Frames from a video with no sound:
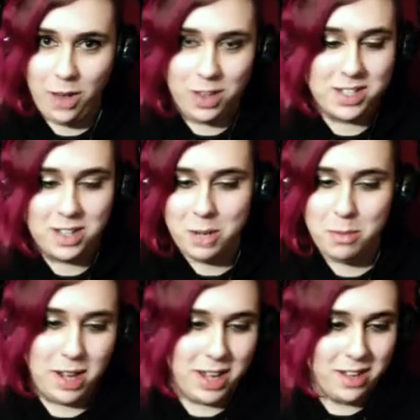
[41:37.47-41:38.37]
That's not in
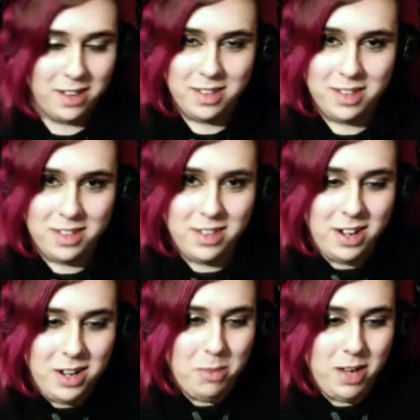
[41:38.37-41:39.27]
my
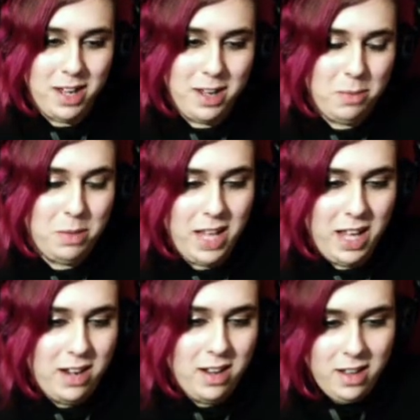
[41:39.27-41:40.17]
not in my uh, plan,